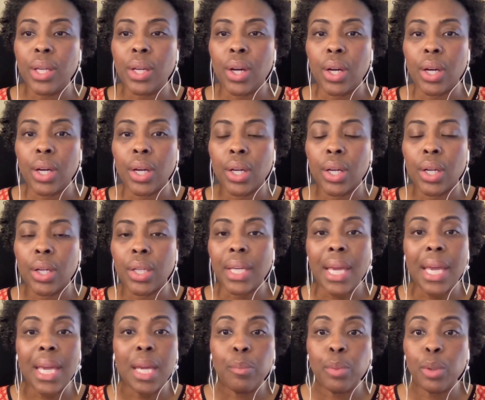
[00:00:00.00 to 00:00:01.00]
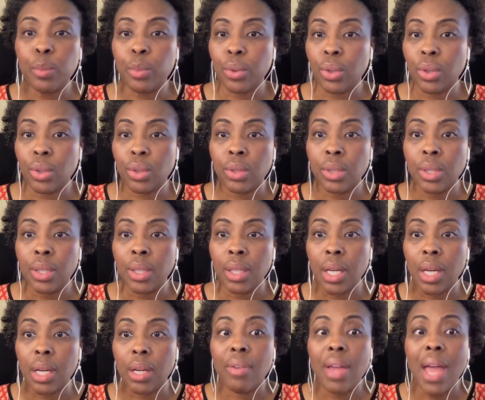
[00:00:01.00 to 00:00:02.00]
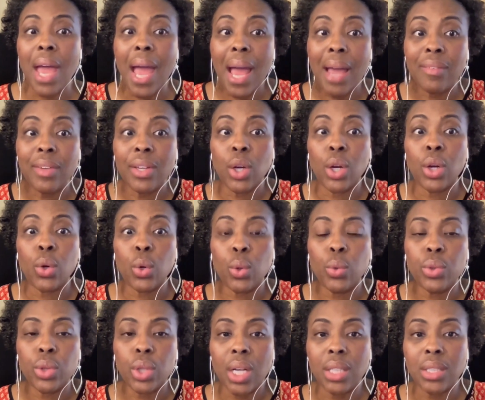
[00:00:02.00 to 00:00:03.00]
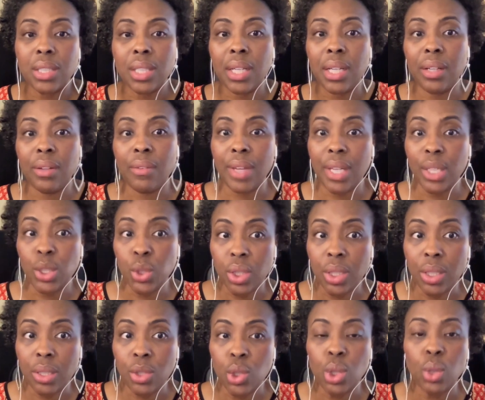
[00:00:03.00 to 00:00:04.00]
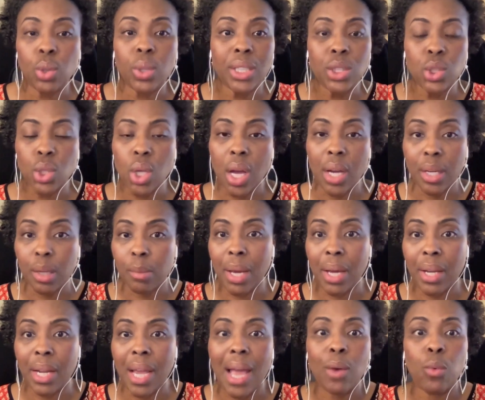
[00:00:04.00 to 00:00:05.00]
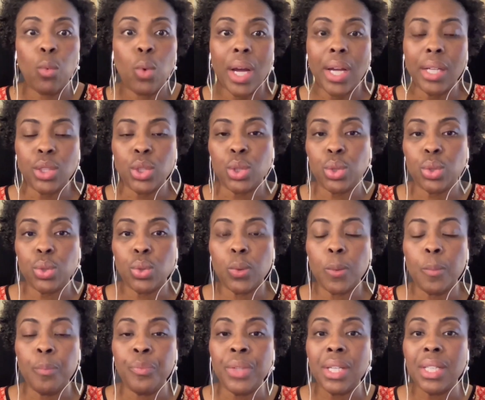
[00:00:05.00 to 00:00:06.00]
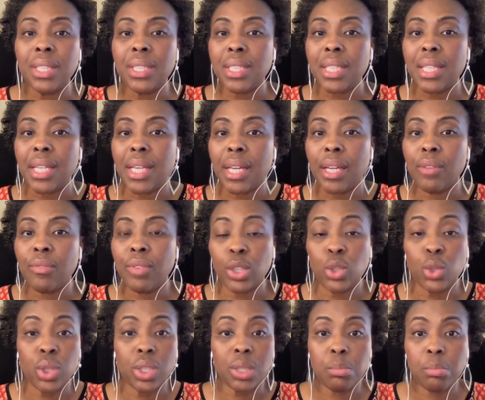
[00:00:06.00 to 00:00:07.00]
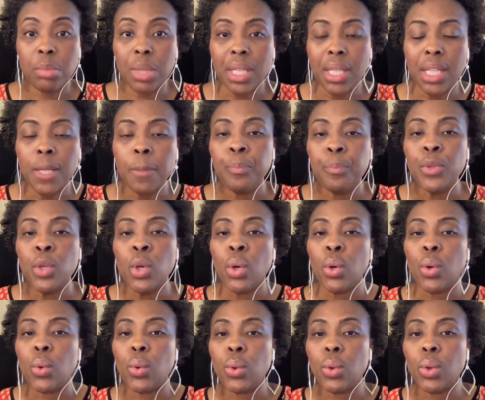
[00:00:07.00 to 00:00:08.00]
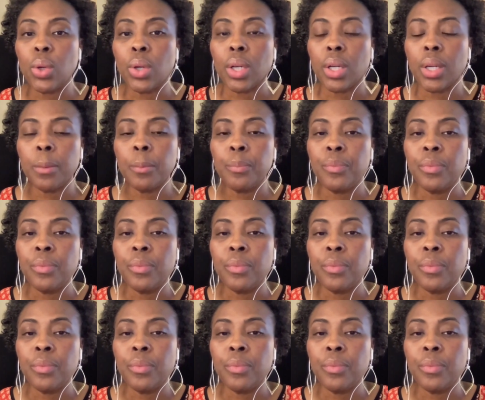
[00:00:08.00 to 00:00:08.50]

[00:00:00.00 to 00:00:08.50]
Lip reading: are capable of having our own thoughts and innovation. So let's talk about it. I want to see if it's just me or